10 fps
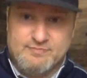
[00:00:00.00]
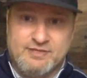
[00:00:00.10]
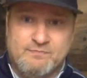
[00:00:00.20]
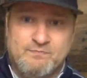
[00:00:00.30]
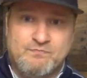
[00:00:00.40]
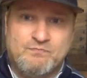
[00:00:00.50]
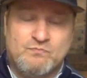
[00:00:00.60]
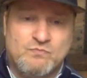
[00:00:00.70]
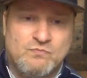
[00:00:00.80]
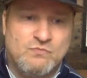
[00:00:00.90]
EP.
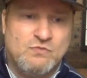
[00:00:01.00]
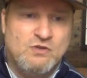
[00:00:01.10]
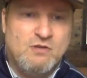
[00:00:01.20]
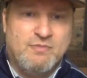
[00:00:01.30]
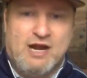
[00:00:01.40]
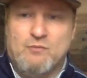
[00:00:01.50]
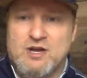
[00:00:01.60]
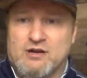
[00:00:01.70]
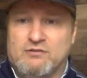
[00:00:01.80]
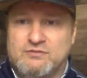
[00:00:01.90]
But I
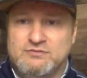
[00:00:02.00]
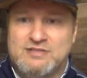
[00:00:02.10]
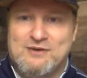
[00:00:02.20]
will.